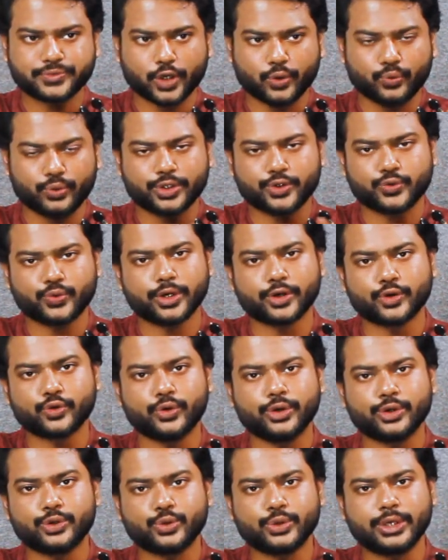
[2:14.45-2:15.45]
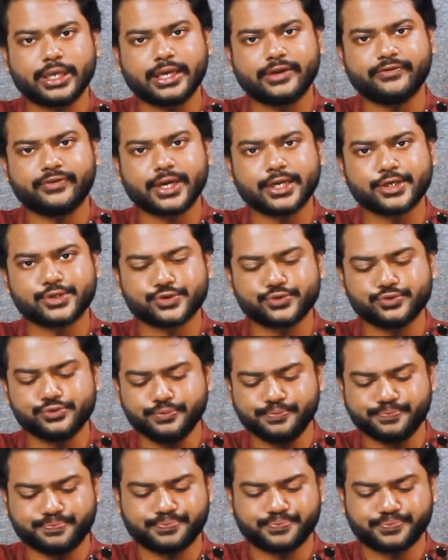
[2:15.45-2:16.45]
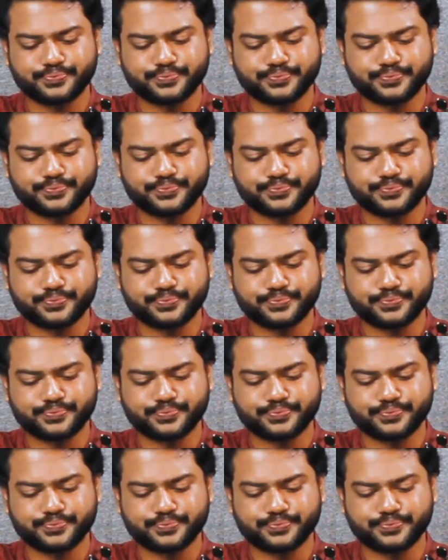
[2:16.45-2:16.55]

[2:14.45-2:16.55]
which we are going to need very soon.